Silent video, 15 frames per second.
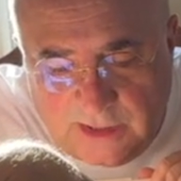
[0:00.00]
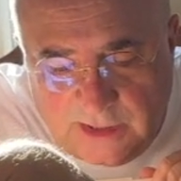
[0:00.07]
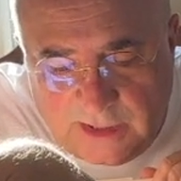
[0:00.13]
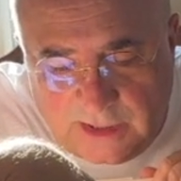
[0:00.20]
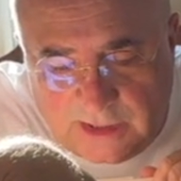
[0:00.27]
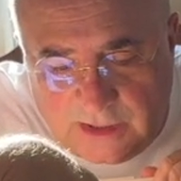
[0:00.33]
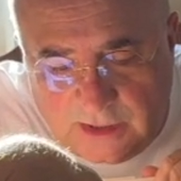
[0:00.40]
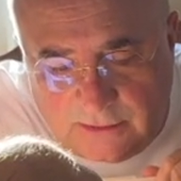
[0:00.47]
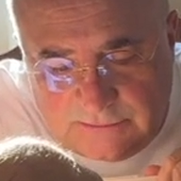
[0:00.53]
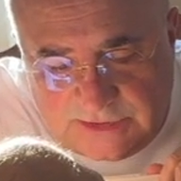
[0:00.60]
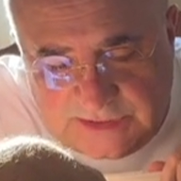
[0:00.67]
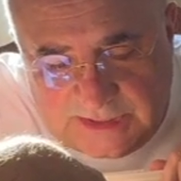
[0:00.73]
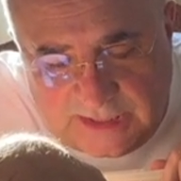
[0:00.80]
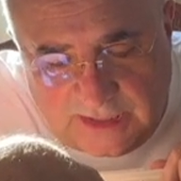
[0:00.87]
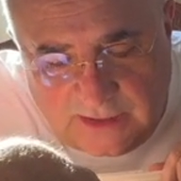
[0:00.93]
It
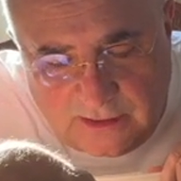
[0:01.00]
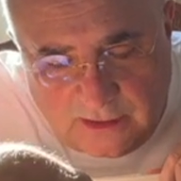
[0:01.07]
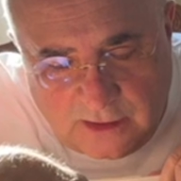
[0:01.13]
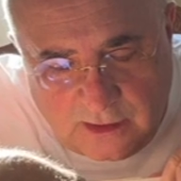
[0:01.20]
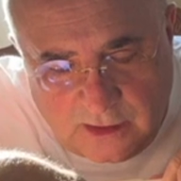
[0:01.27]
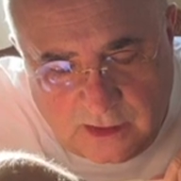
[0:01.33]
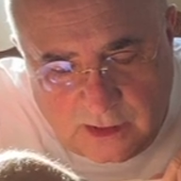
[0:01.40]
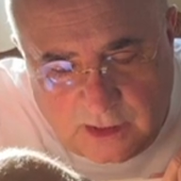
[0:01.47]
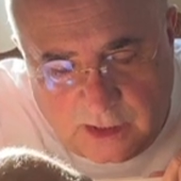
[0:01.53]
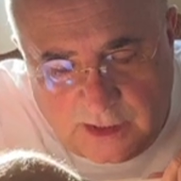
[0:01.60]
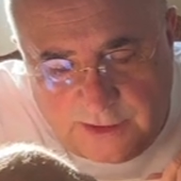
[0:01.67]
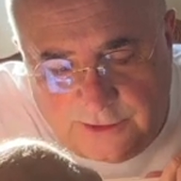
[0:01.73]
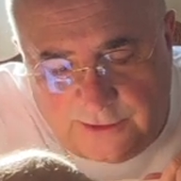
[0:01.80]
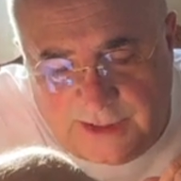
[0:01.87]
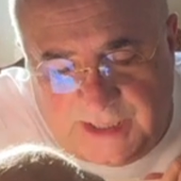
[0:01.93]
comes in
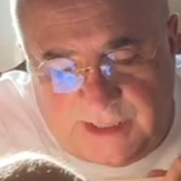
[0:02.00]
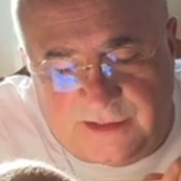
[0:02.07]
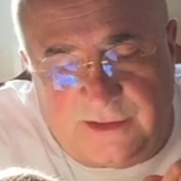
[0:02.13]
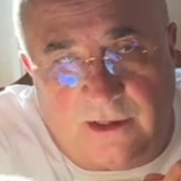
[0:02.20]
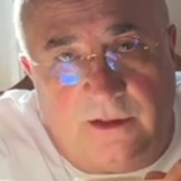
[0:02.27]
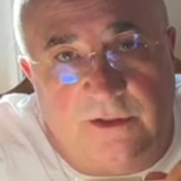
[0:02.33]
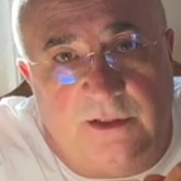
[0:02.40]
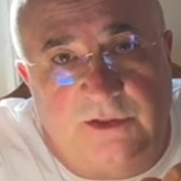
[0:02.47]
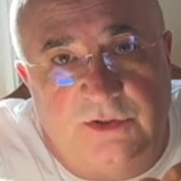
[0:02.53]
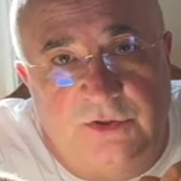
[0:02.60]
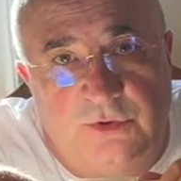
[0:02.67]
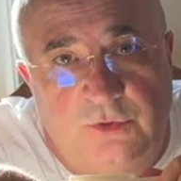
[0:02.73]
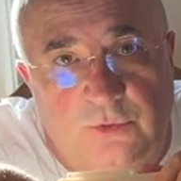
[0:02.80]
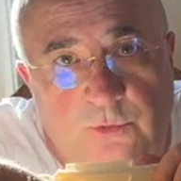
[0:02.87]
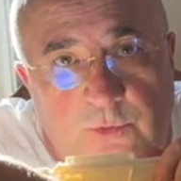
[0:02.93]
underneath on the
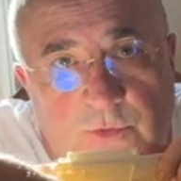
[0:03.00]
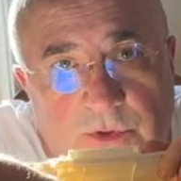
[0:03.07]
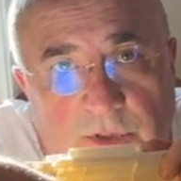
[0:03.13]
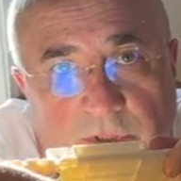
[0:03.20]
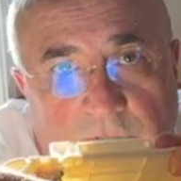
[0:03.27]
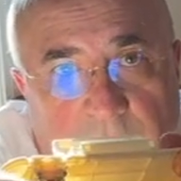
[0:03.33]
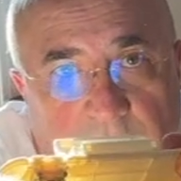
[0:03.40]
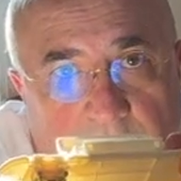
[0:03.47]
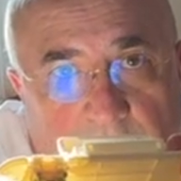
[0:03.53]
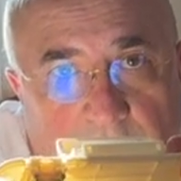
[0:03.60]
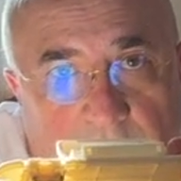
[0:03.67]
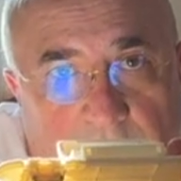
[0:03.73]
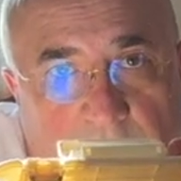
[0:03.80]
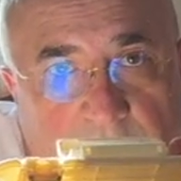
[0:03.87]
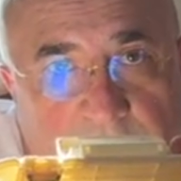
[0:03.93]
two,
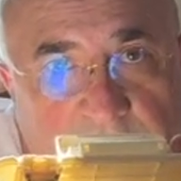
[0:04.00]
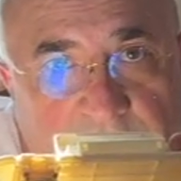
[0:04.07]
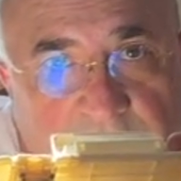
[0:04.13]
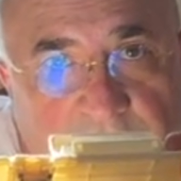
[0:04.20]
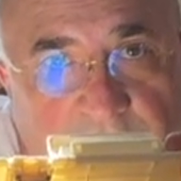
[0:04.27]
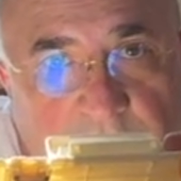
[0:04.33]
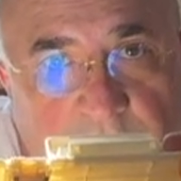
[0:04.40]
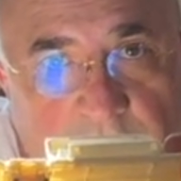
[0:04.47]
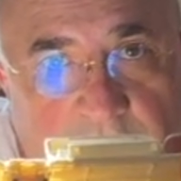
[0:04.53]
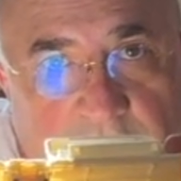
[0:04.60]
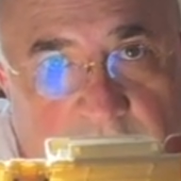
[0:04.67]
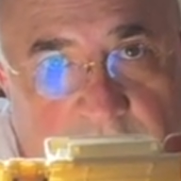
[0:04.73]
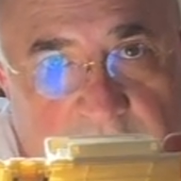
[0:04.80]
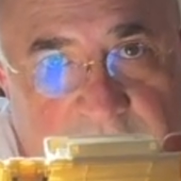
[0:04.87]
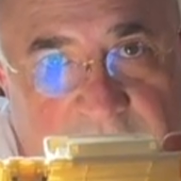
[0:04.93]
on the two
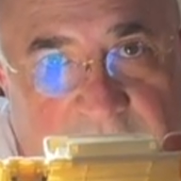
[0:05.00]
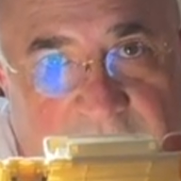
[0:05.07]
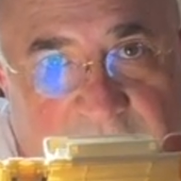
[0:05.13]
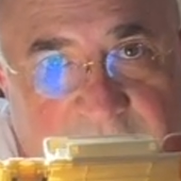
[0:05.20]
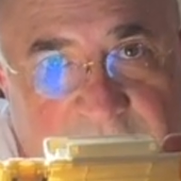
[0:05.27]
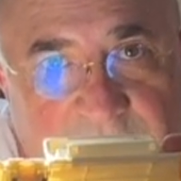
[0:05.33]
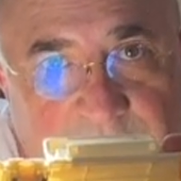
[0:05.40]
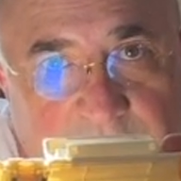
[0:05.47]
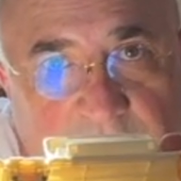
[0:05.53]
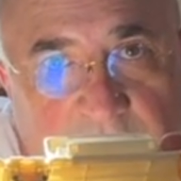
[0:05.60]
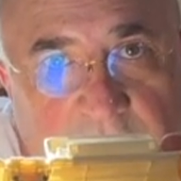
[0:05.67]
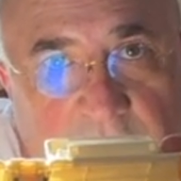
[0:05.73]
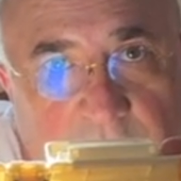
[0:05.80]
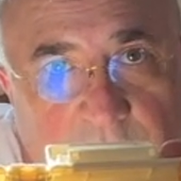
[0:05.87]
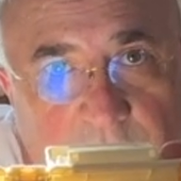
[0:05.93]
contacts
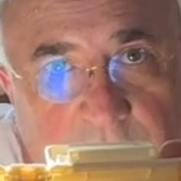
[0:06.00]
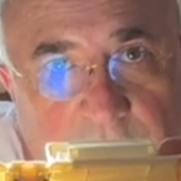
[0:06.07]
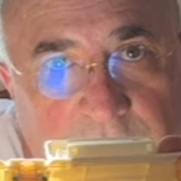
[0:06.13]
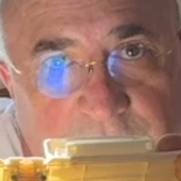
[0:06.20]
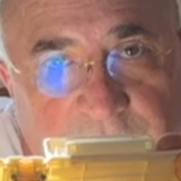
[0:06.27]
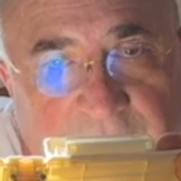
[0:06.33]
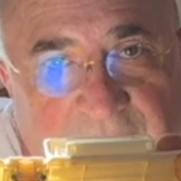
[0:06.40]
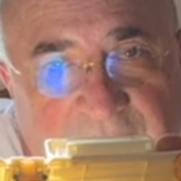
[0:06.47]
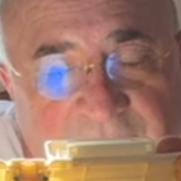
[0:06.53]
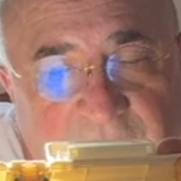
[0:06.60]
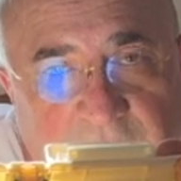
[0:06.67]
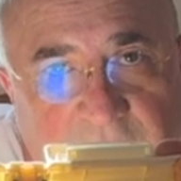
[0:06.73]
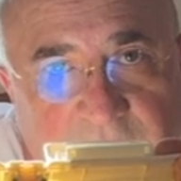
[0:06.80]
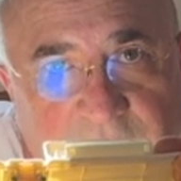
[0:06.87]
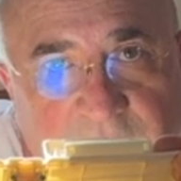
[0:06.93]
below, fast
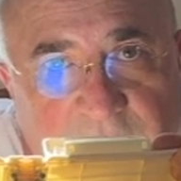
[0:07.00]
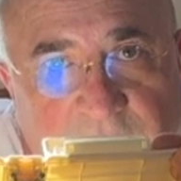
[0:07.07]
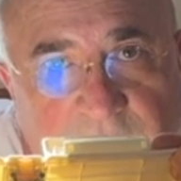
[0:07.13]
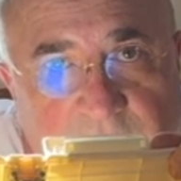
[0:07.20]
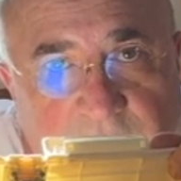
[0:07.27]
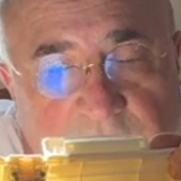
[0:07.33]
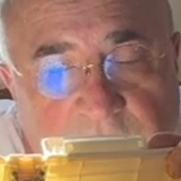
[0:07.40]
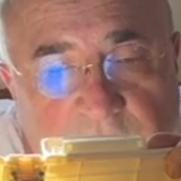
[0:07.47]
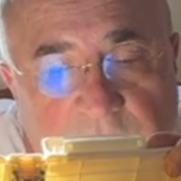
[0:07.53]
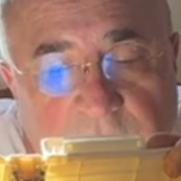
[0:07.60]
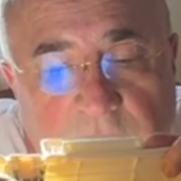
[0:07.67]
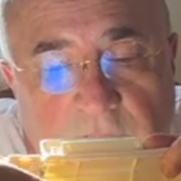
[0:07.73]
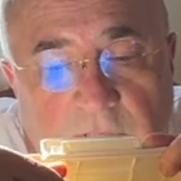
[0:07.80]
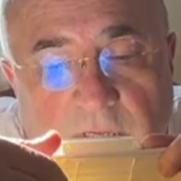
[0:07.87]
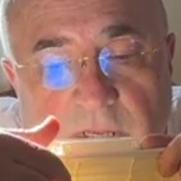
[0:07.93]
ons.
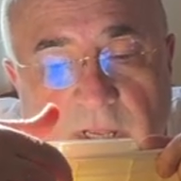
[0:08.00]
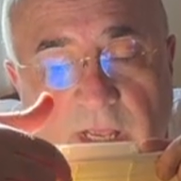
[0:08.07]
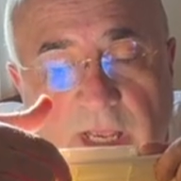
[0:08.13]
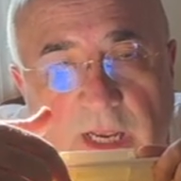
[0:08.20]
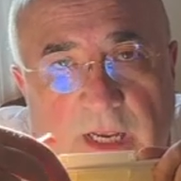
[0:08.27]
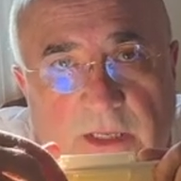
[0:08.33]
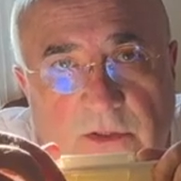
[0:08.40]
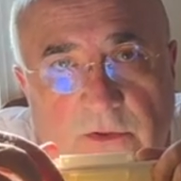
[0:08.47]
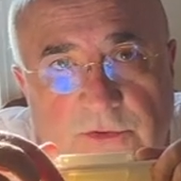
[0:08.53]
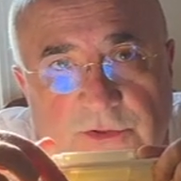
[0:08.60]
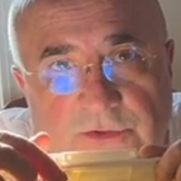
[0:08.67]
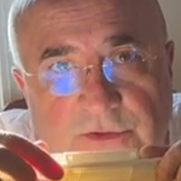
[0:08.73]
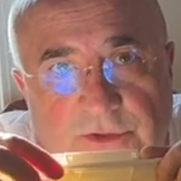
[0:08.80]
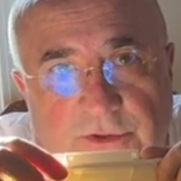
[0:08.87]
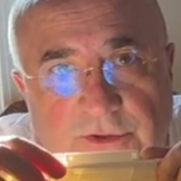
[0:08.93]
And those
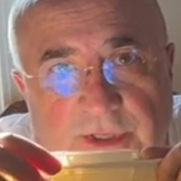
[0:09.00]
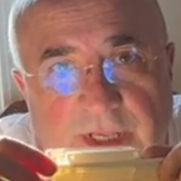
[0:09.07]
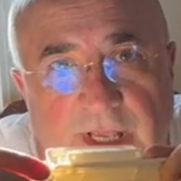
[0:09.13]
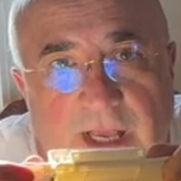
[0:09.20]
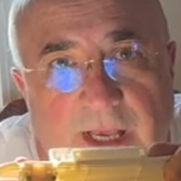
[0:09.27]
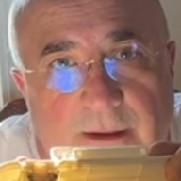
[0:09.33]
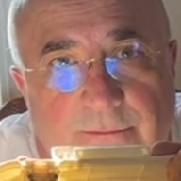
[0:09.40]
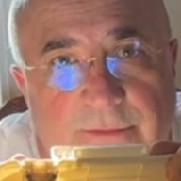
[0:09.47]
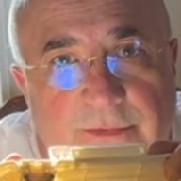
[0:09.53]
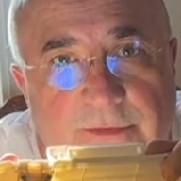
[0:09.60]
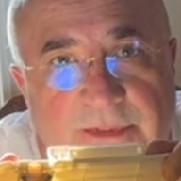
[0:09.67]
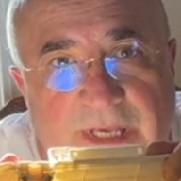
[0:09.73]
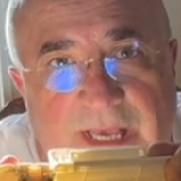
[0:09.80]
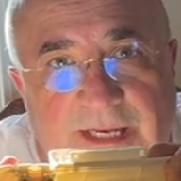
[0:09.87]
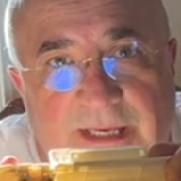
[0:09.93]
are thirty amp,
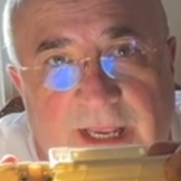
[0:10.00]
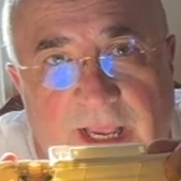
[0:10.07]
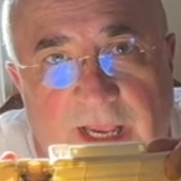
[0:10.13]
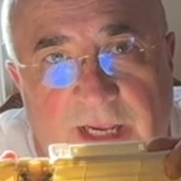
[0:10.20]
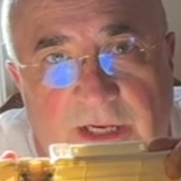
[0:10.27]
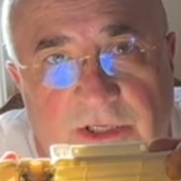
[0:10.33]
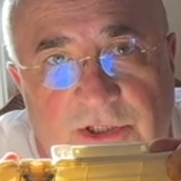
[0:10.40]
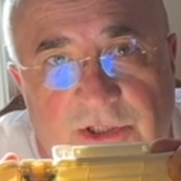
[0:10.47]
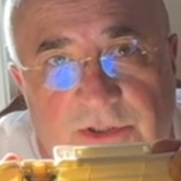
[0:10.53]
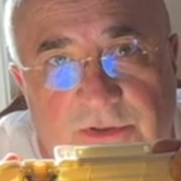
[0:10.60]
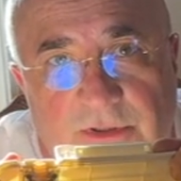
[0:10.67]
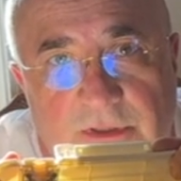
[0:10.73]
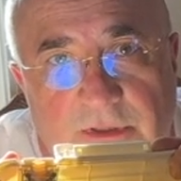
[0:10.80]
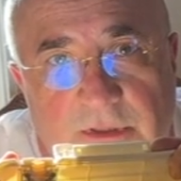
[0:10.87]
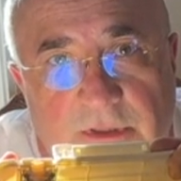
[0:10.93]
ten gauge
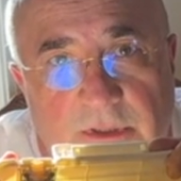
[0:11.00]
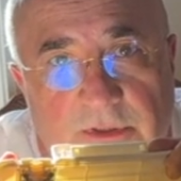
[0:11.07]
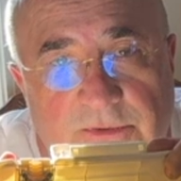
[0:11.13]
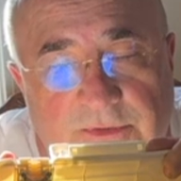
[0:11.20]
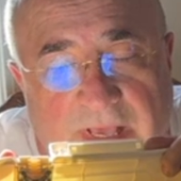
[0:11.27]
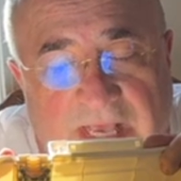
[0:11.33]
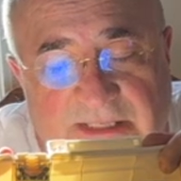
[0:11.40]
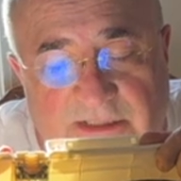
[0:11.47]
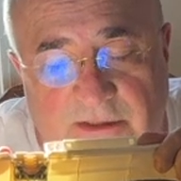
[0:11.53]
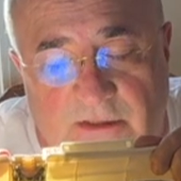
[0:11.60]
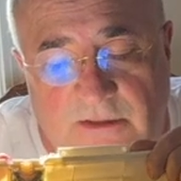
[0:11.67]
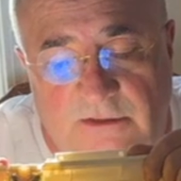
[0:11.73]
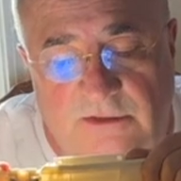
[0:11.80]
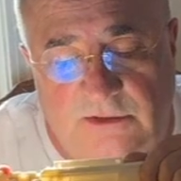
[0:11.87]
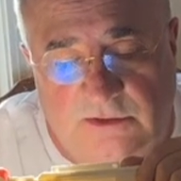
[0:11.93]
fast
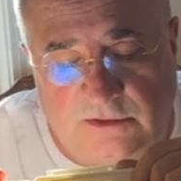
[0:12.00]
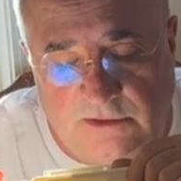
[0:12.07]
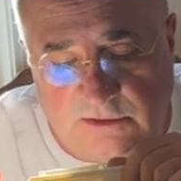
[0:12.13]
ons.